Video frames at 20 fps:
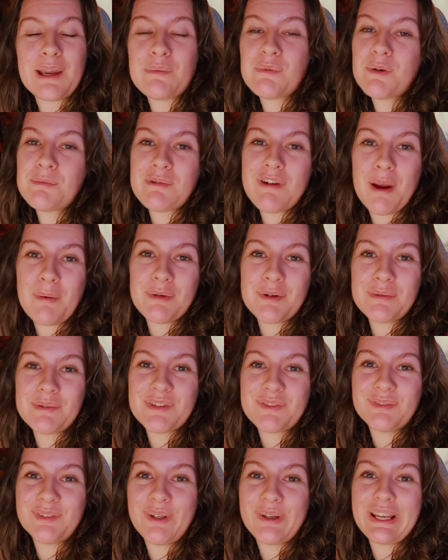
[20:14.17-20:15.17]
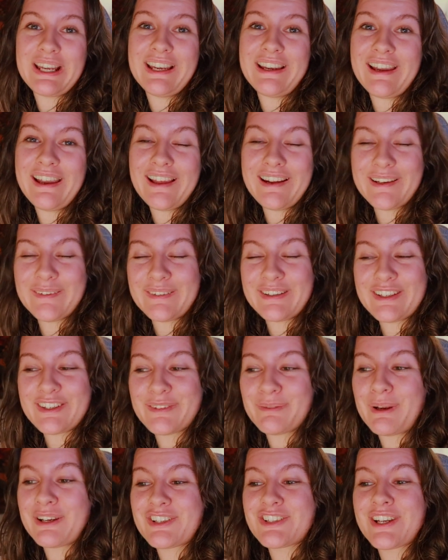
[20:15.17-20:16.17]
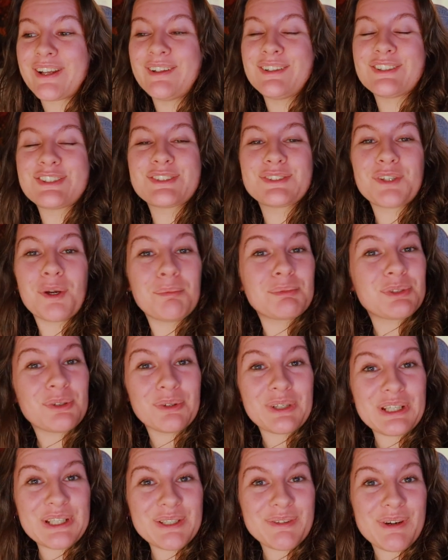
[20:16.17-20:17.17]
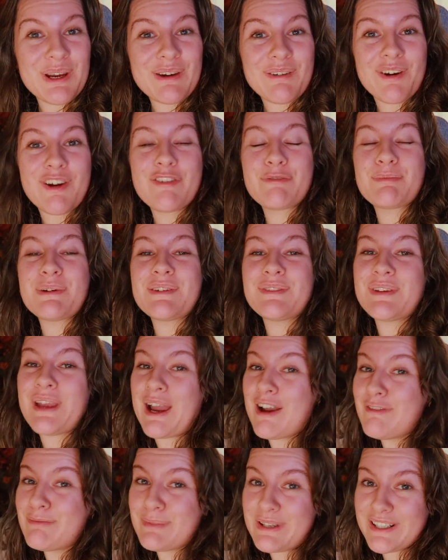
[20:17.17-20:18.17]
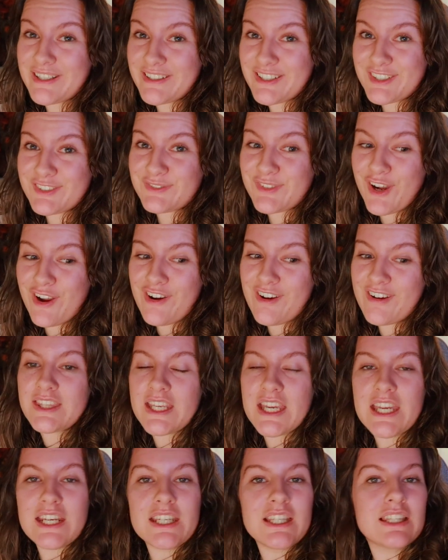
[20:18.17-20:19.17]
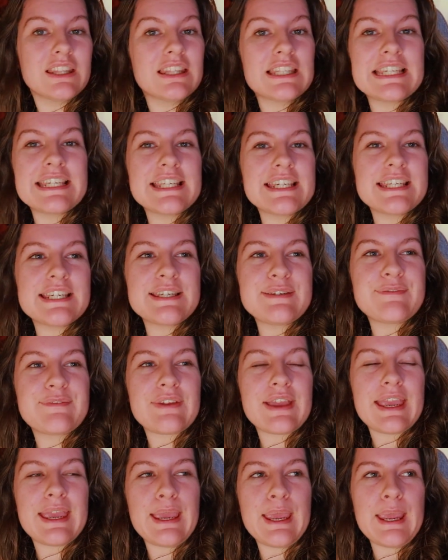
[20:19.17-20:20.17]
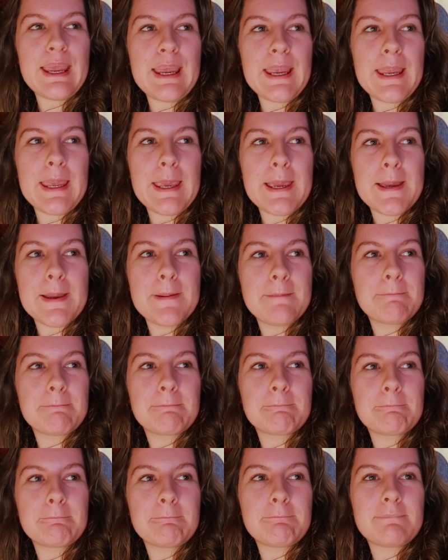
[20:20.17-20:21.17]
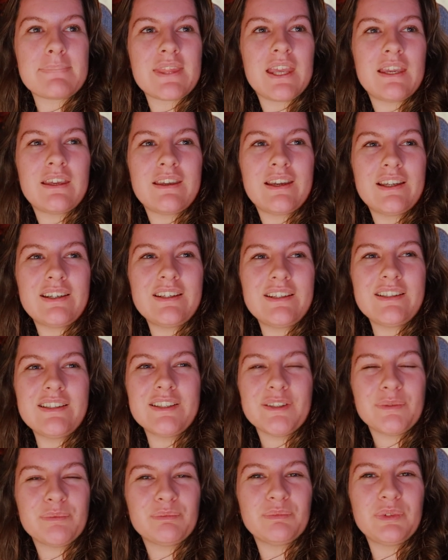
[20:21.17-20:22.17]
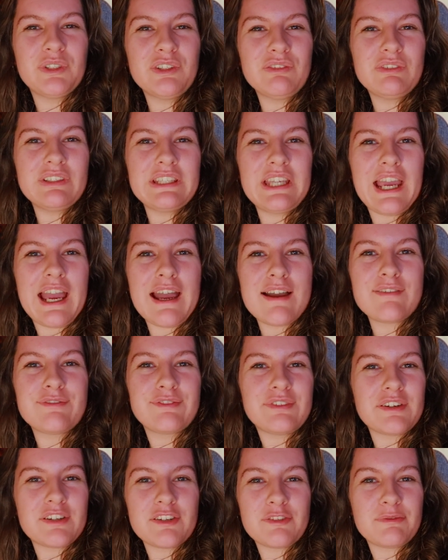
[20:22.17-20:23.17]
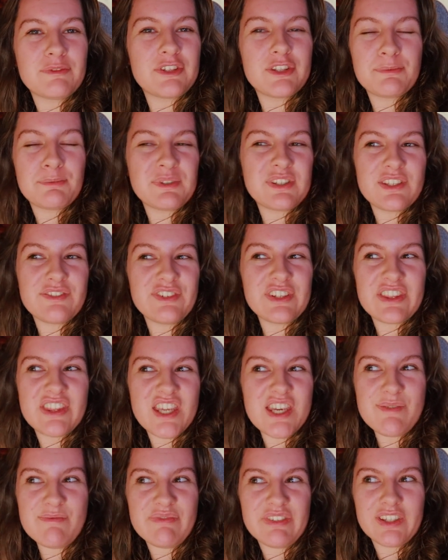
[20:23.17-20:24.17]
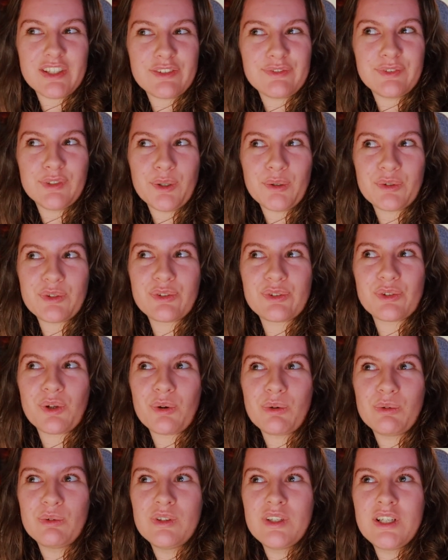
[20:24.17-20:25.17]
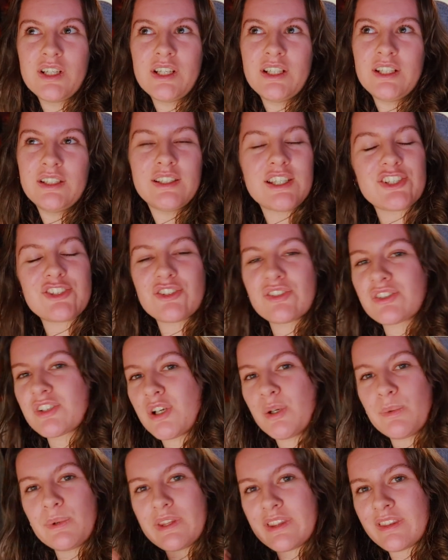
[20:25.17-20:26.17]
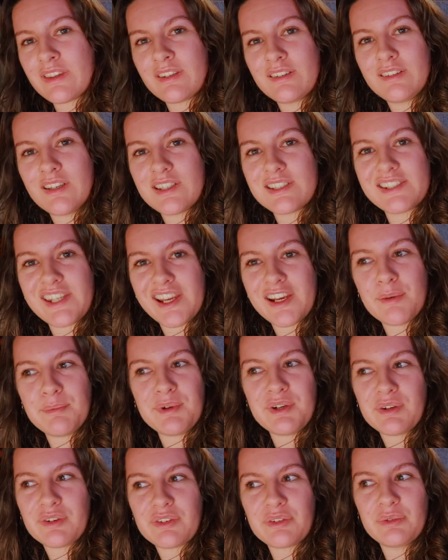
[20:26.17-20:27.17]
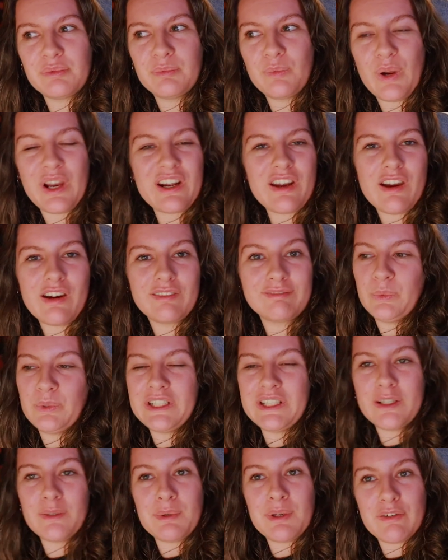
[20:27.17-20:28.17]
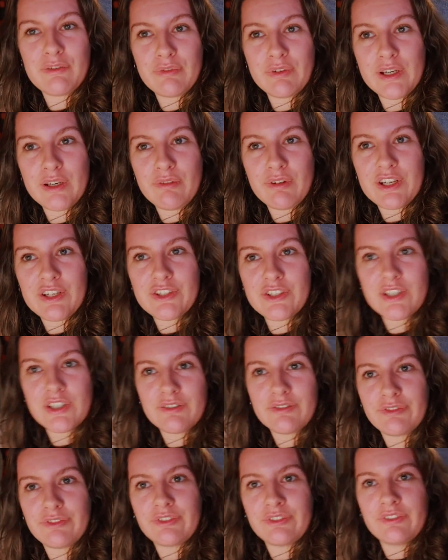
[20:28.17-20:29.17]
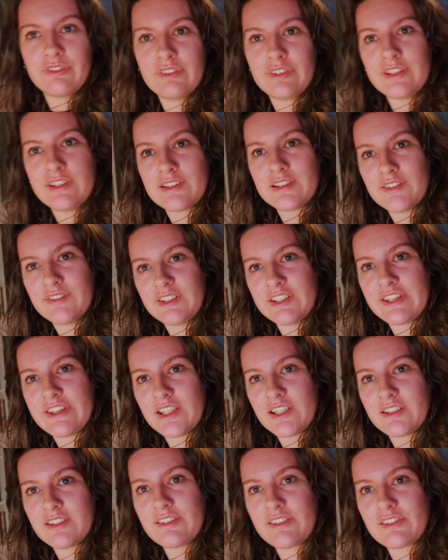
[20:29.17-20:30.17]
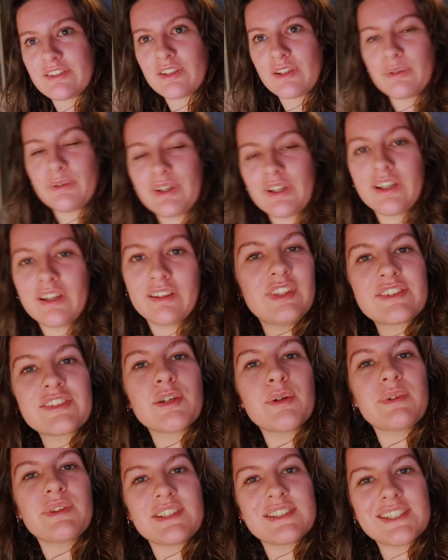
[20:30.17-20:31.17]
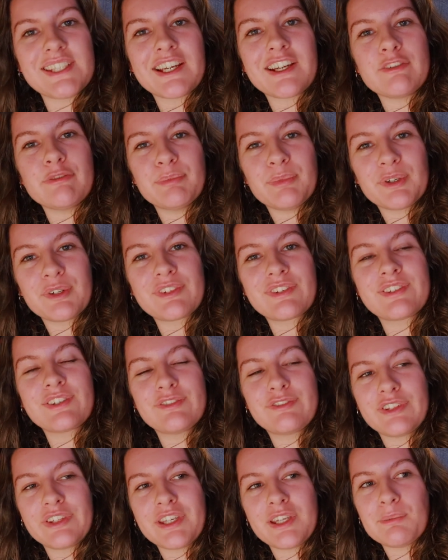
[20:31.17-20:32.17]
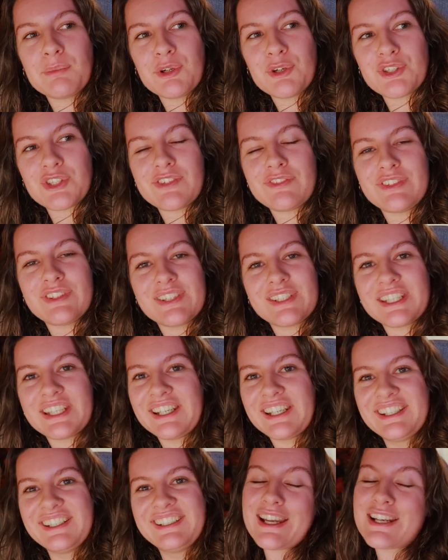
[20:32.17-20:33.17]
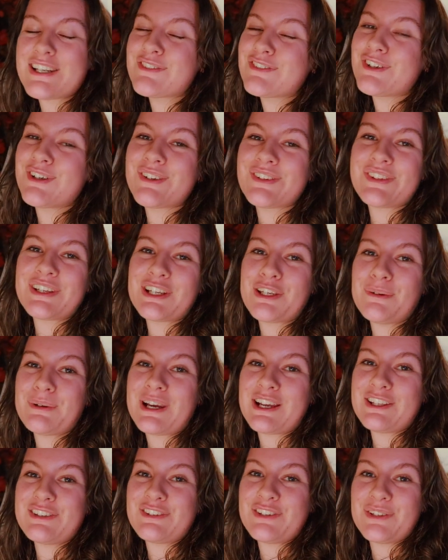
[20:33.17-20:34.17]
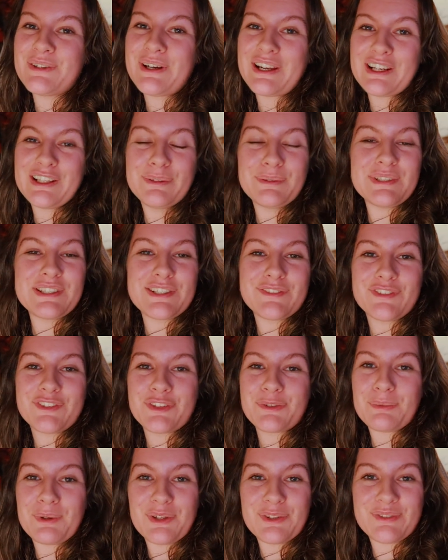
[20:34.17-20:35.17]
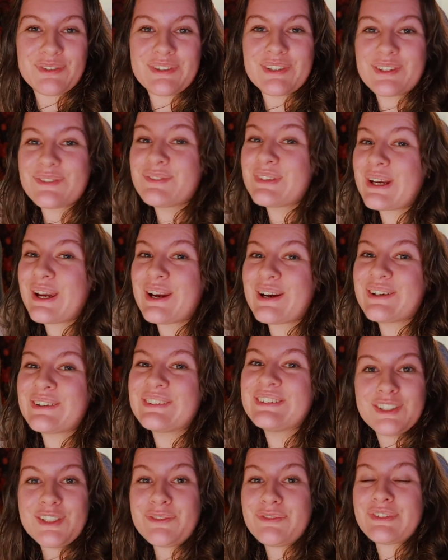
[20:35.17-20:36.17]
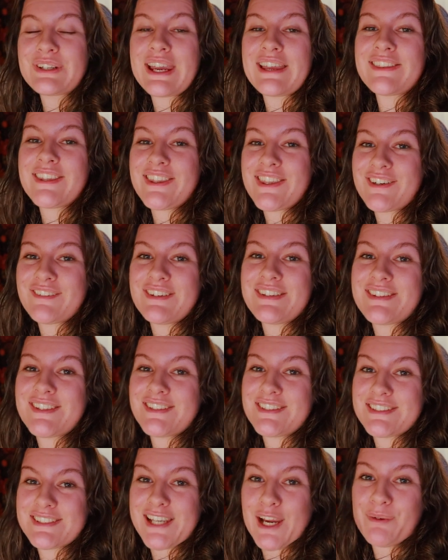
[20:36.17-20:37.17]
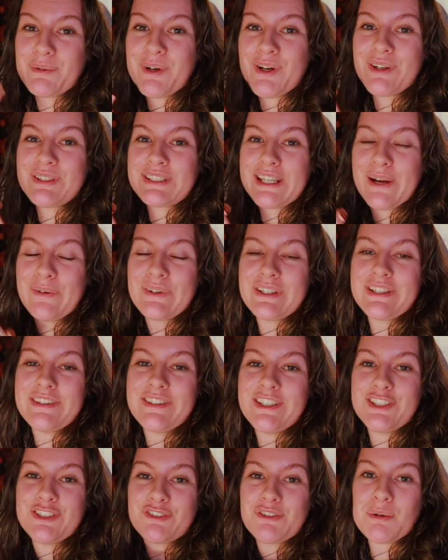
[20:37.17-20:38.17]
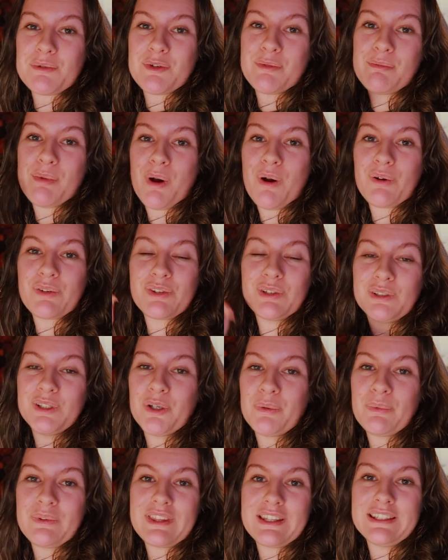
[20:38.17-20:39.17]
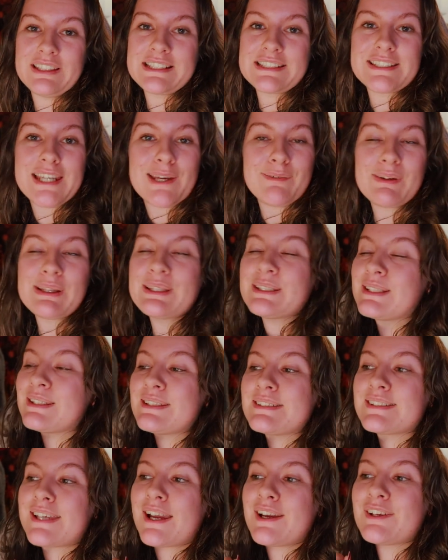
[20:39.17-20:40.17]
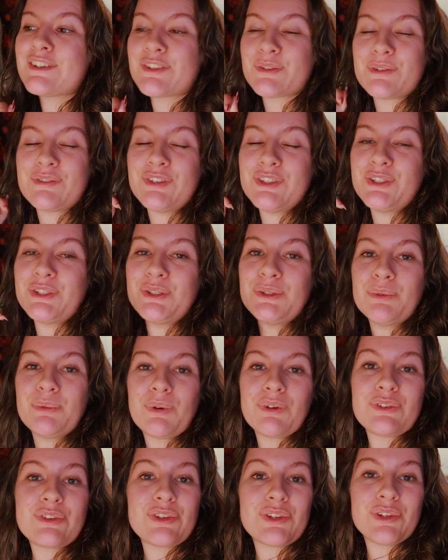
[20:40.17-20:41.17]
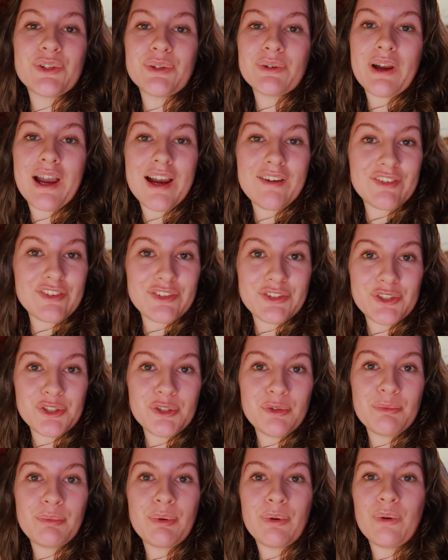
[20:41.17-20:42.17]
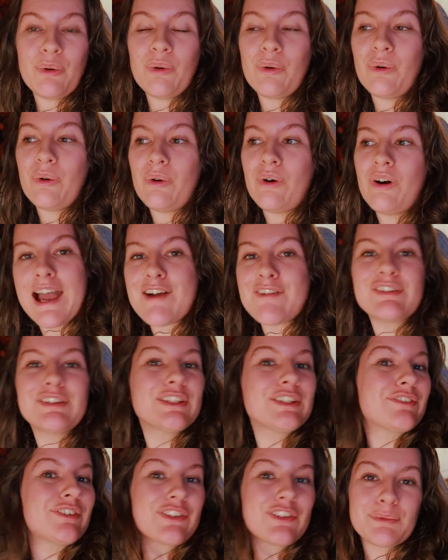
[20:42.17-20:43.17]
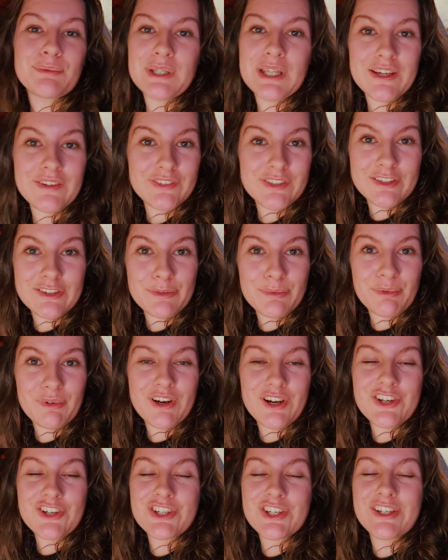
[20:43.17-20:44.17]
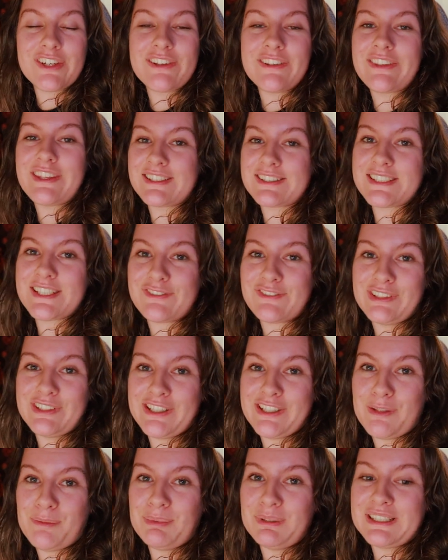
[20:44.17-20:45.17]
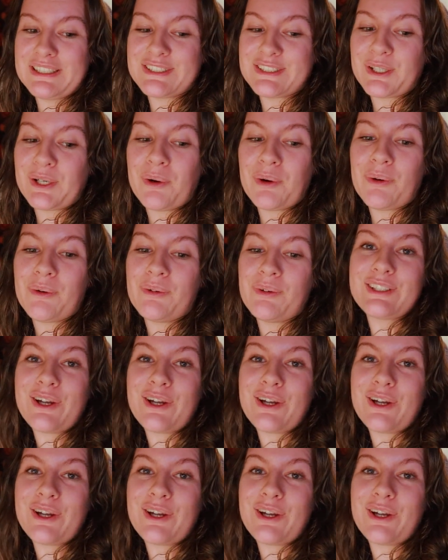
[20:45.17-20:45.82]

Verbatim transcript: I will be wrapping up this vlog here anyway, so I shall stop talking your ear off. But if you have made it this far, then leave a... I don't know. We don't really have a specific theme for this vlog, so let's just go with a stack of books. Why not? We did a bit of rearranging of these lovely things. So uh, let's go with a stack of books for the emoji for today. And of course, thank you again to Ana Luisa for sponsoring this video. Don't forget that there is a discount code down in the description box along with a link directly to the site. So if you do want to have a snoop or have a look for some gift inspiration, that's definitely the place to go.